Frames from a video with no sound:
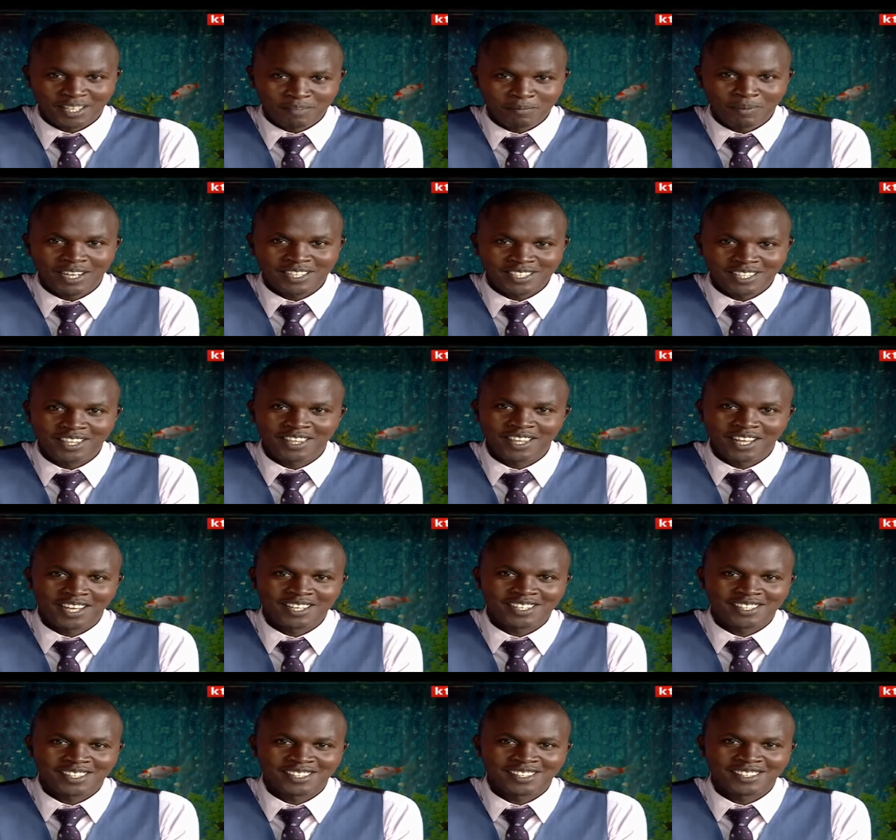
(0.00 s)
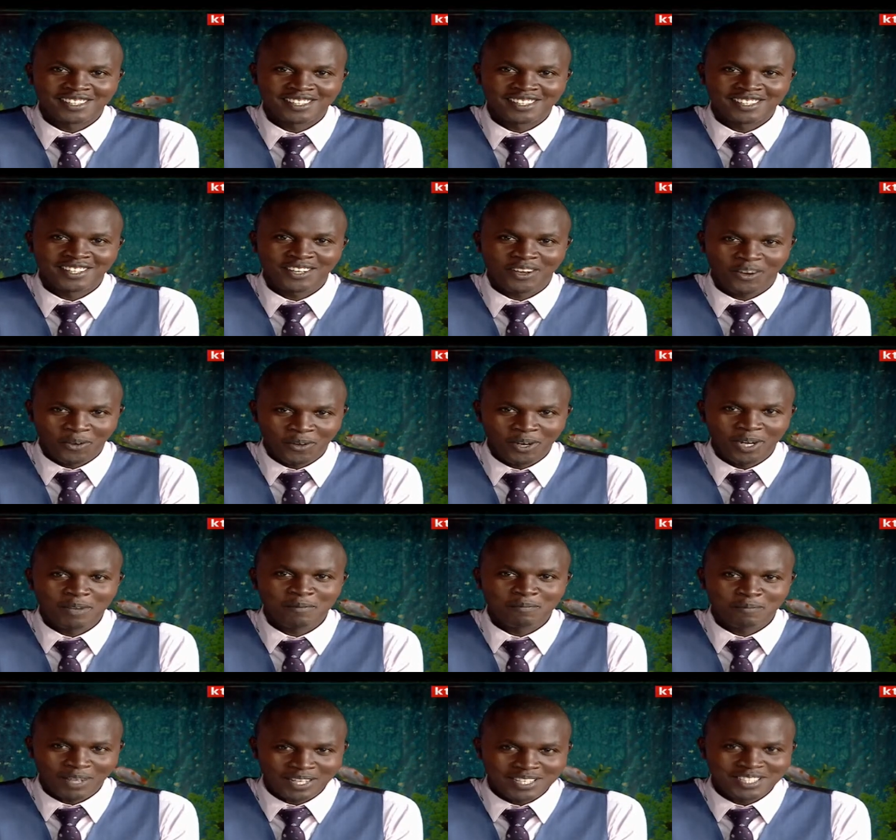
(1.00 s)
Imagine that.
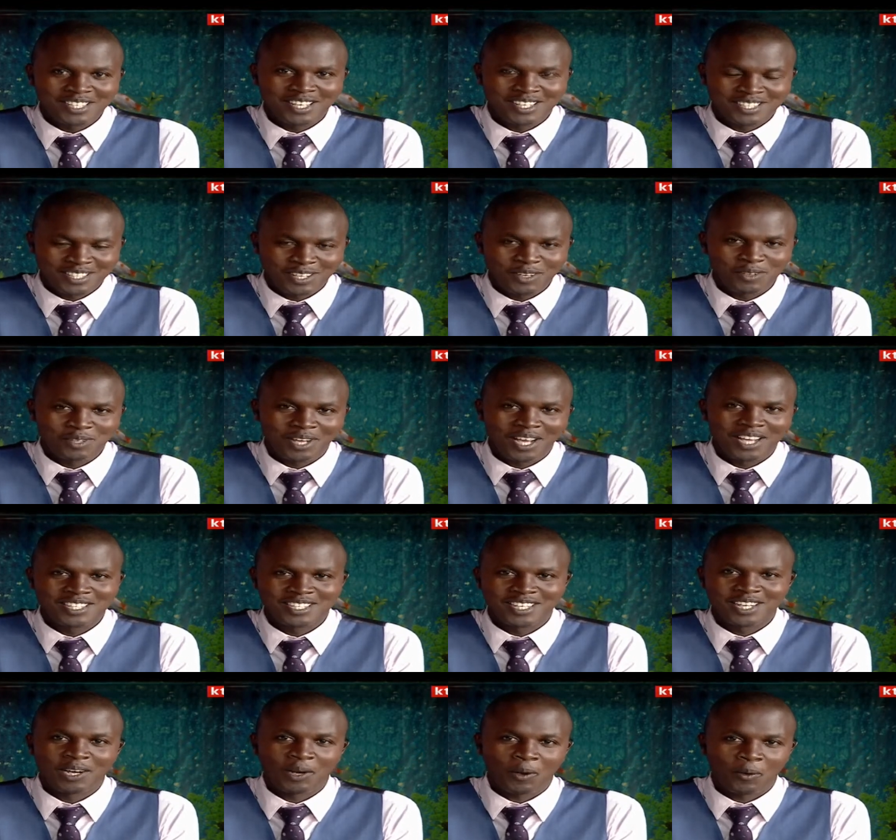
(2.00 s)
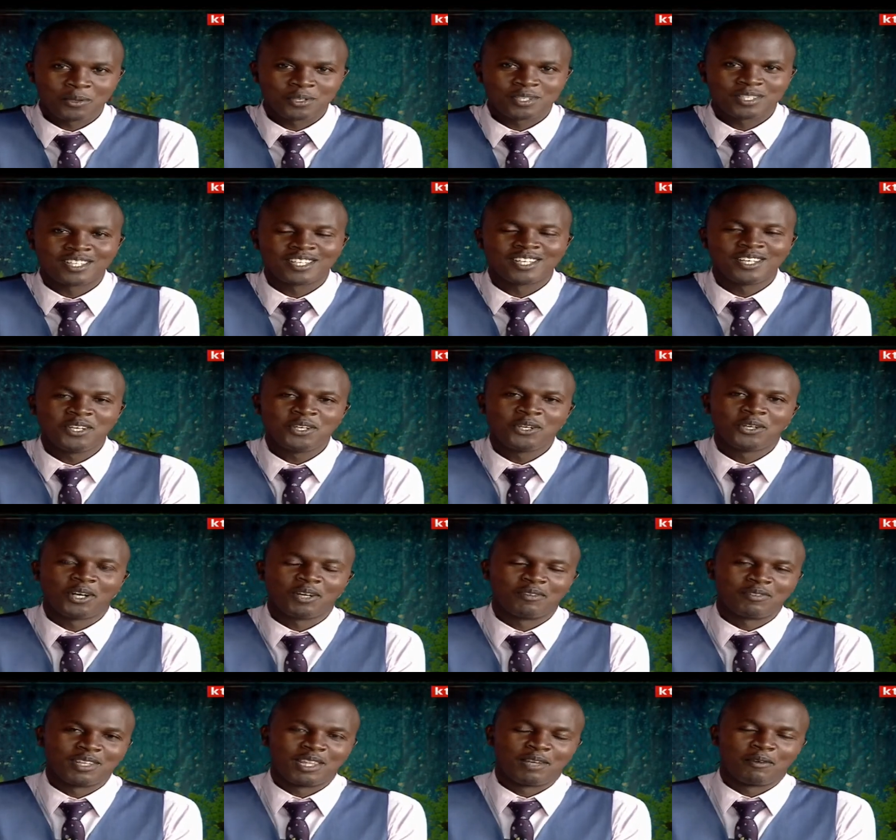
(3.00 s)
Only Manchester United lost
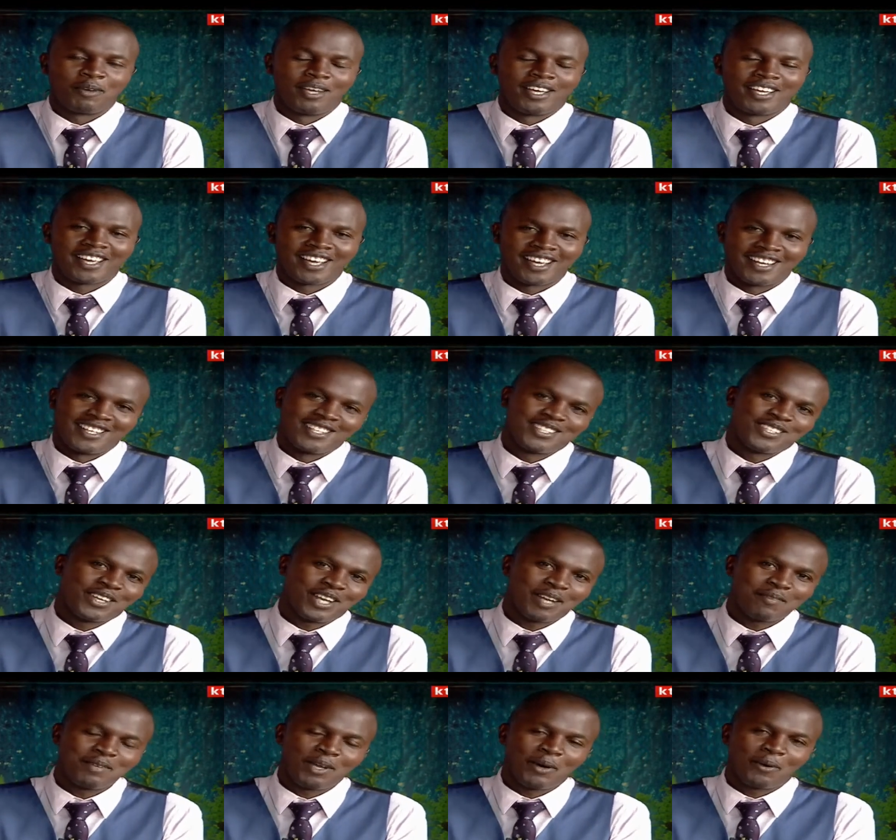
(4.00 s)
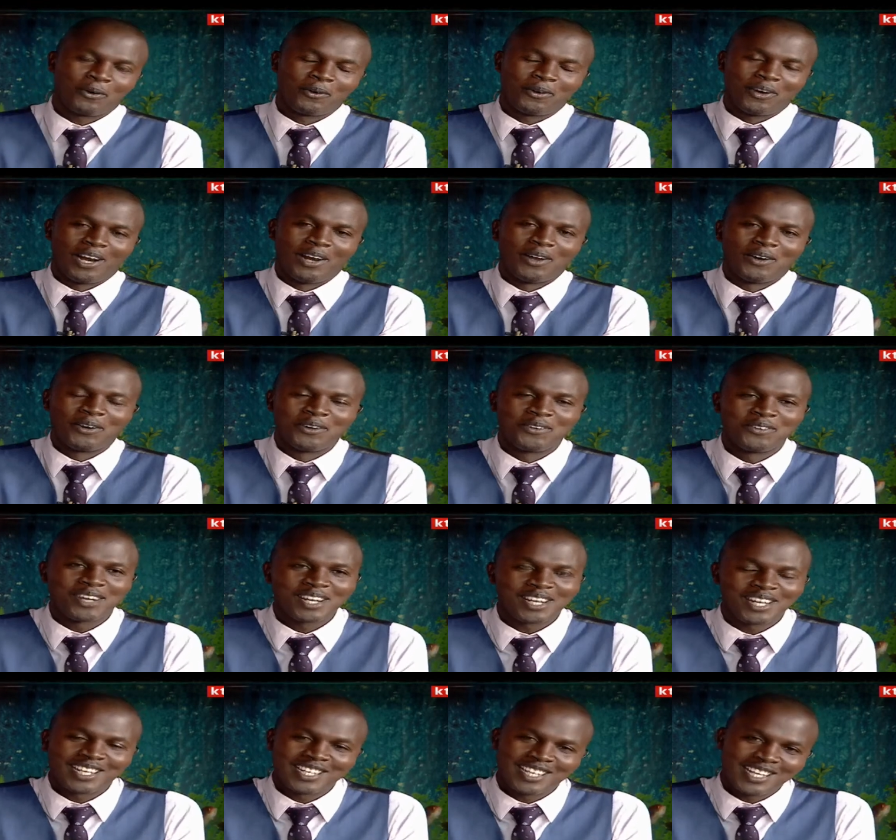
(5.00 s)
over the weekend. It's going to be a long
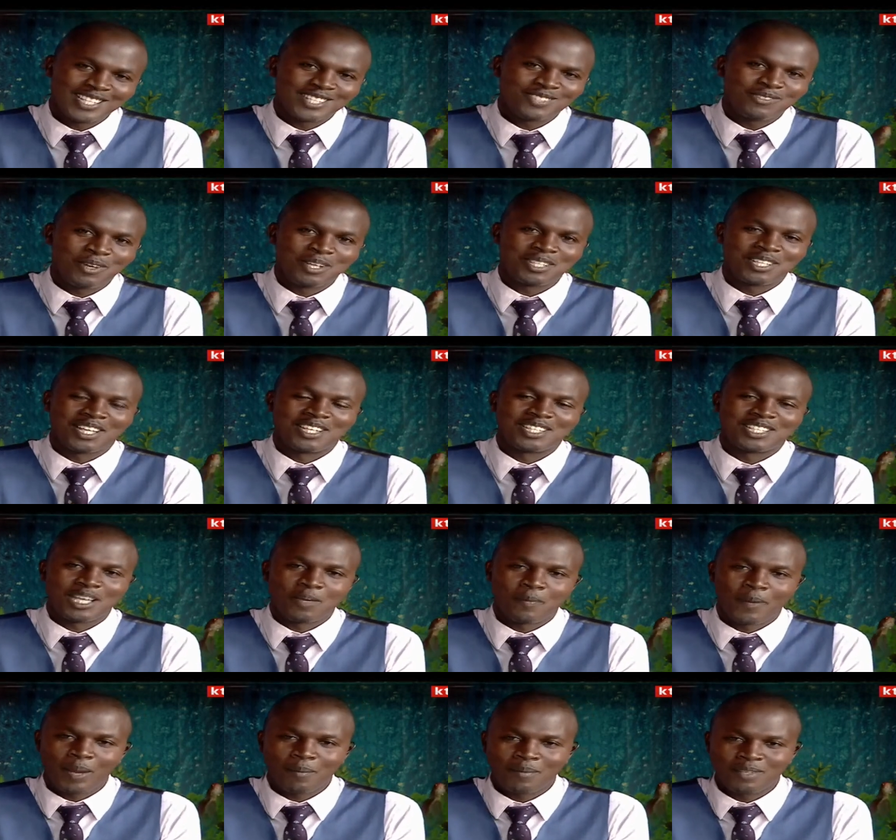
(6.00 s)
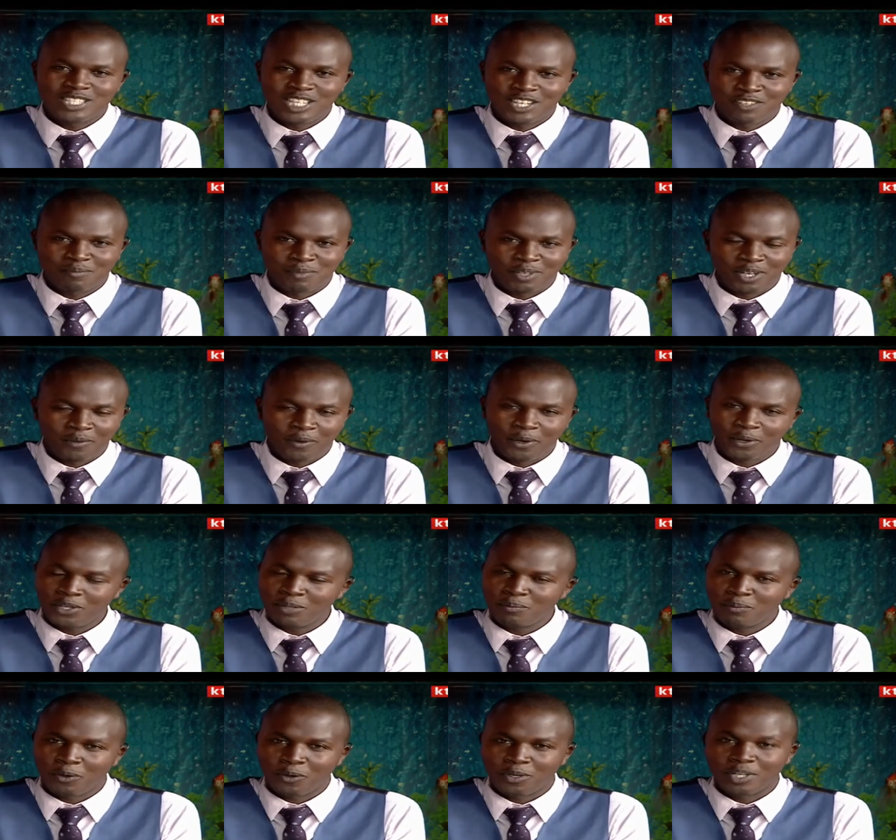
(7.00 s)
one. Let's wait and see. My name is Jeff Mugira.
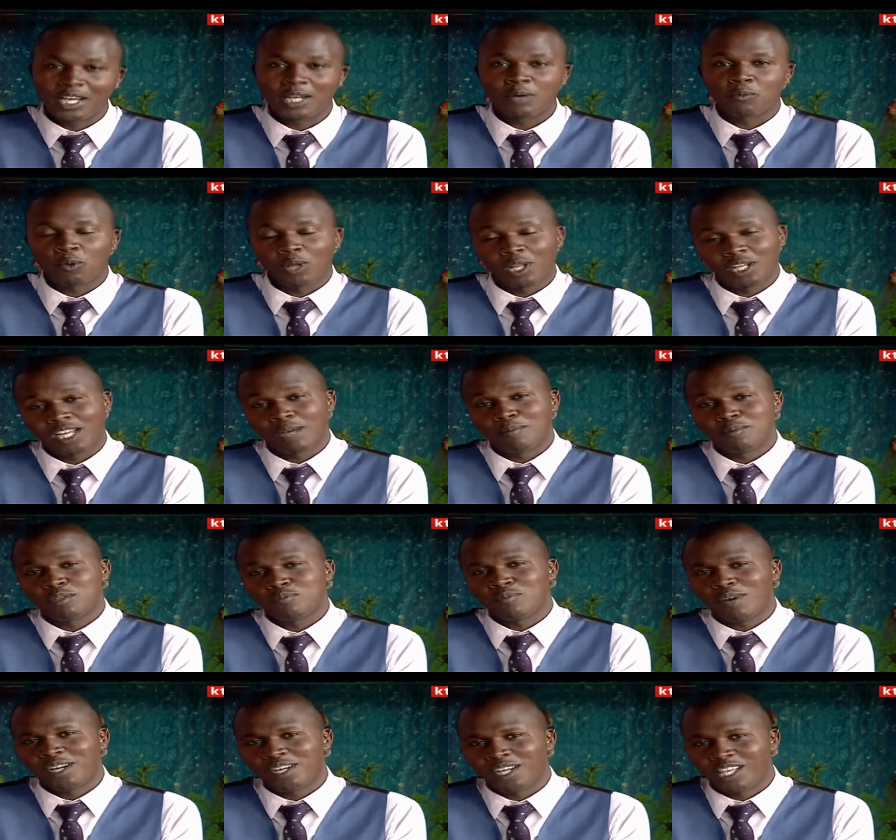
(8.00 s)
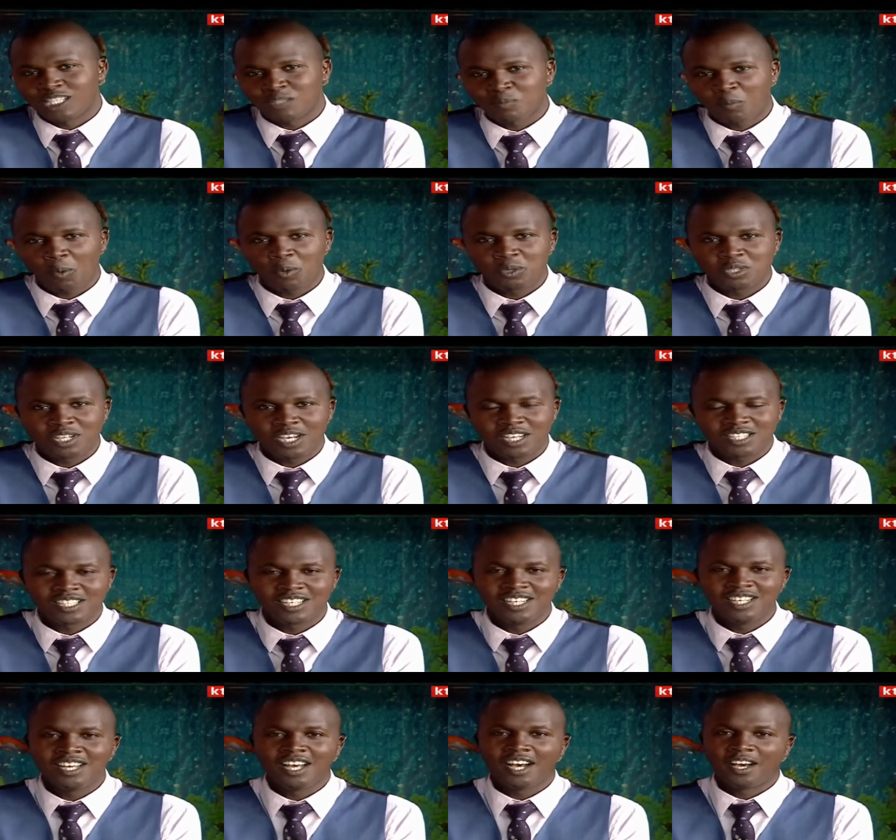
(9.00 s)
Good morning and welcome to Monday Sports
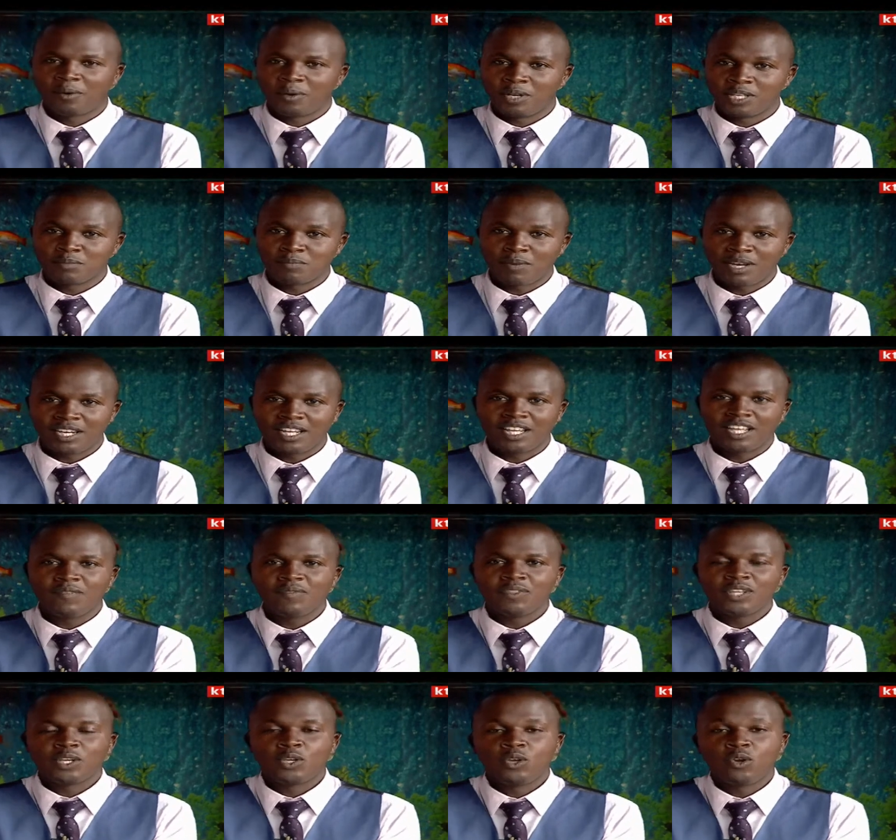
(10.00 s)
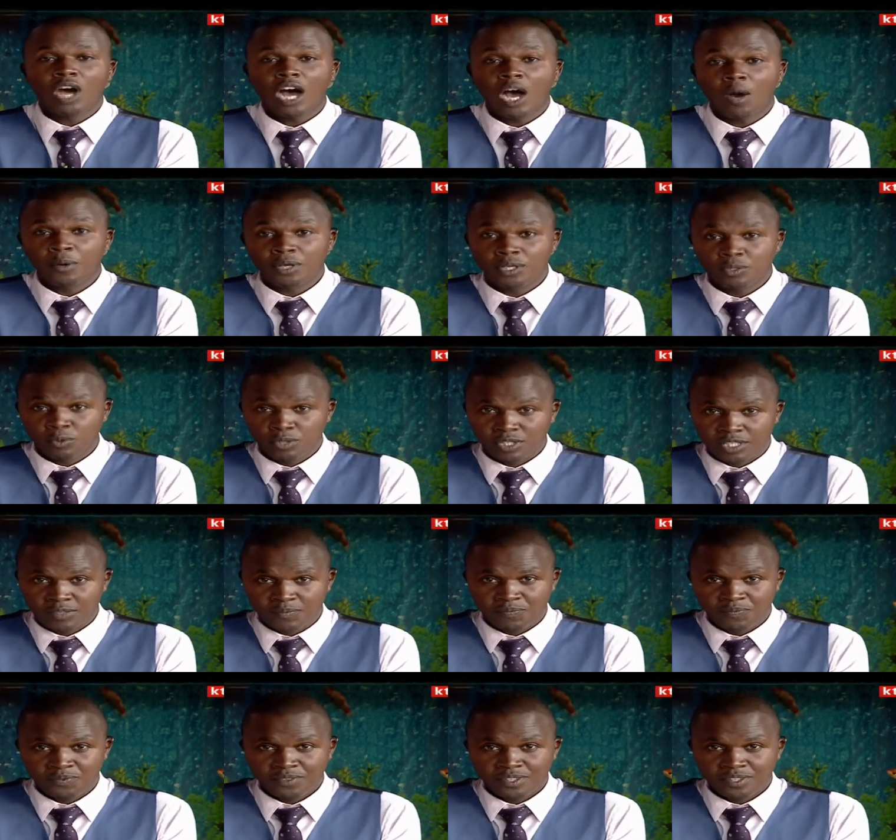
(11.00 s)
Chat. And when it's Monday, you know how we do it.